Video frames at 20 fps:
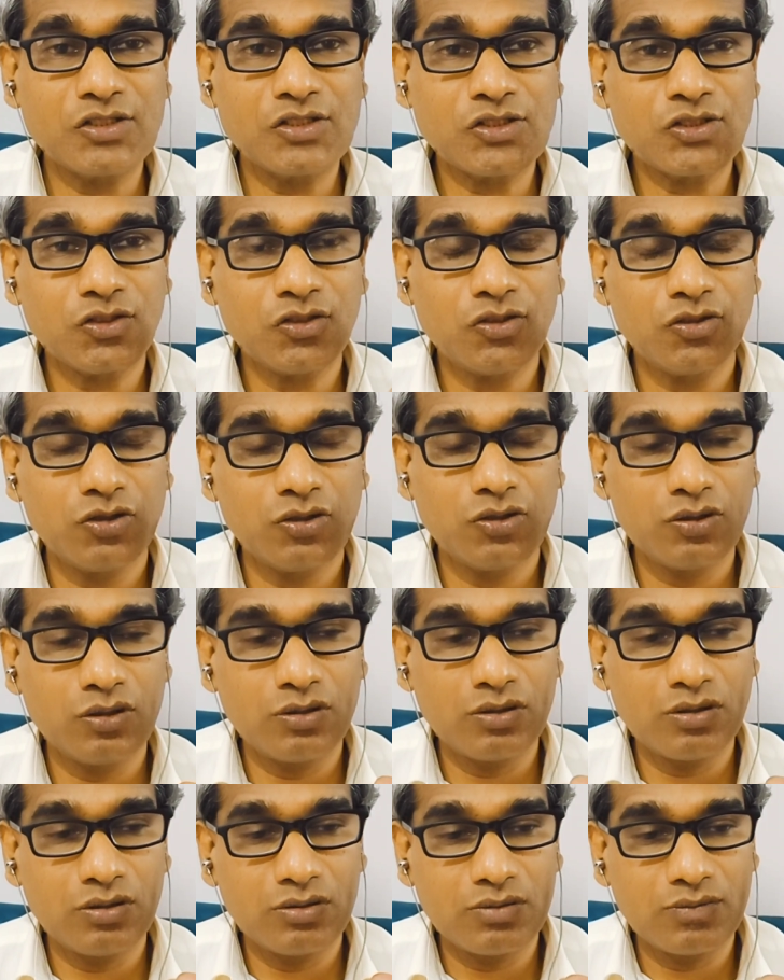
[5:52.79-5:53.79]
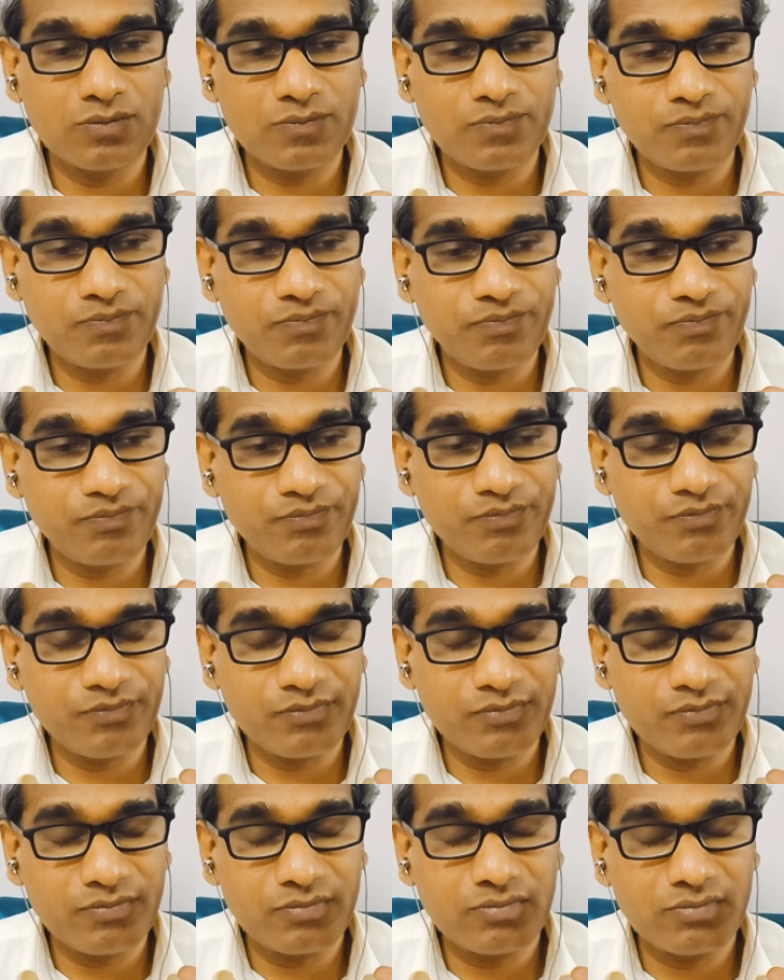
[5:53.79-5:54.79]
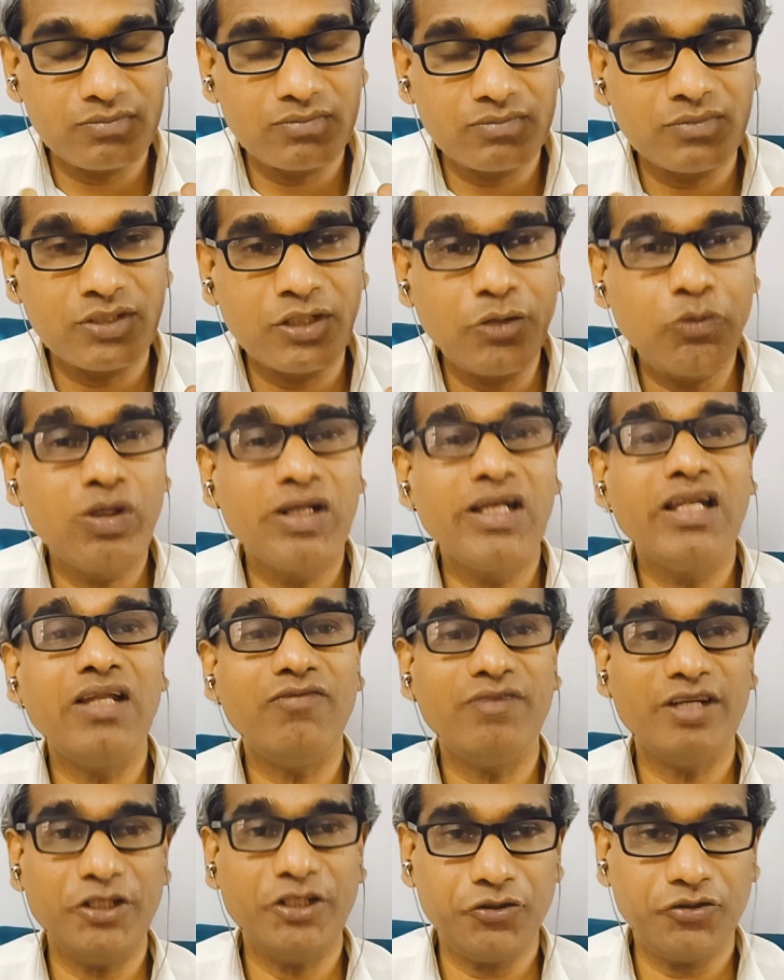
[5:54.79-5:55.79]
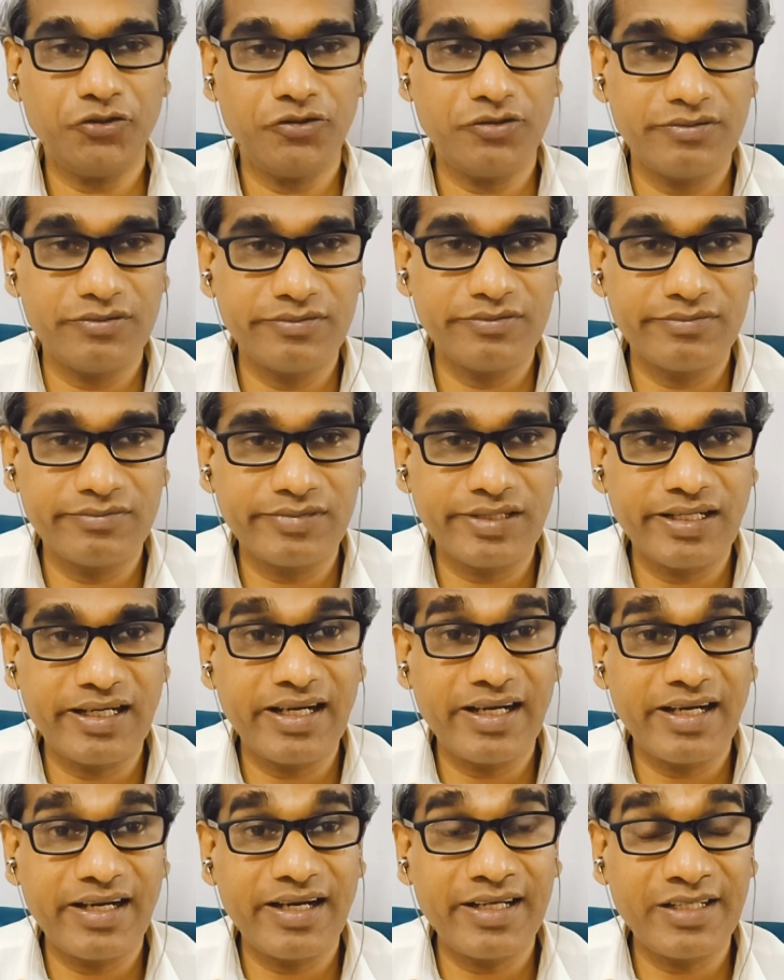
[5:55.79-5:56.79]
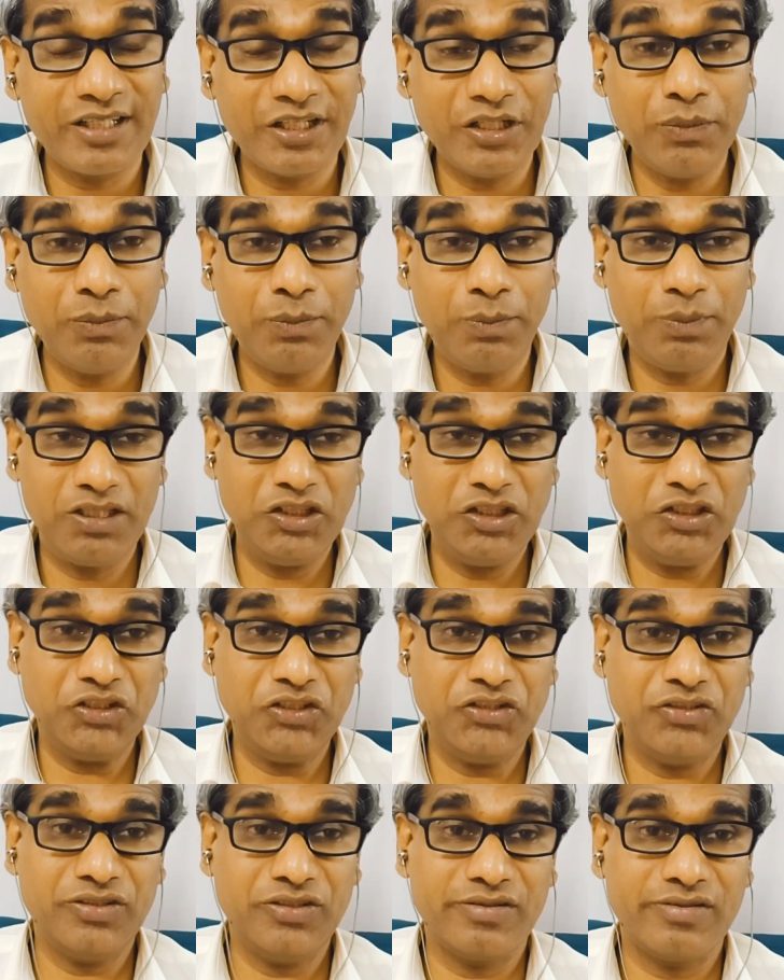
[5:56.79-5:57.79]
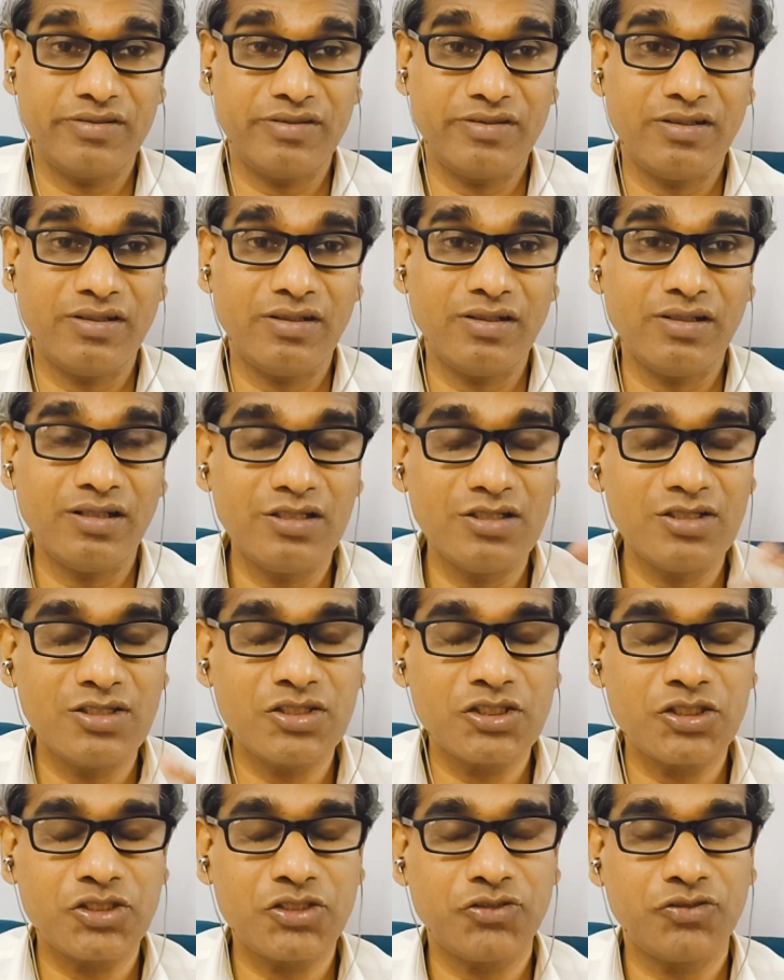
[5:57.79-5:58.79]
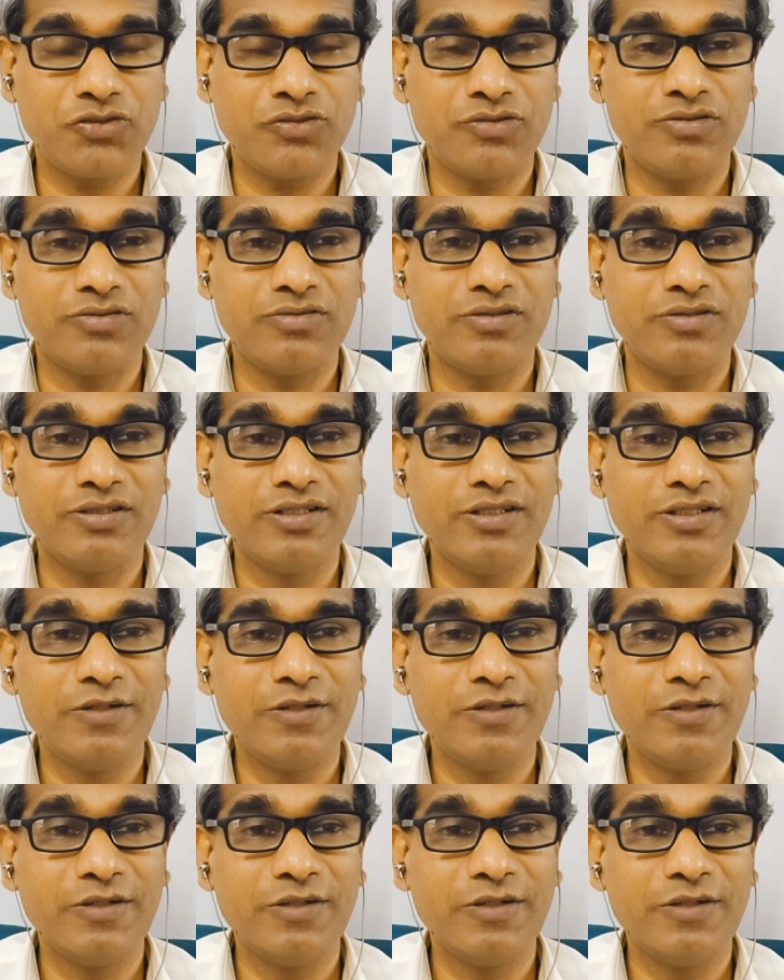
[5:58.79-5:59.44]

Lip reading: So the only way to attain pleasure is to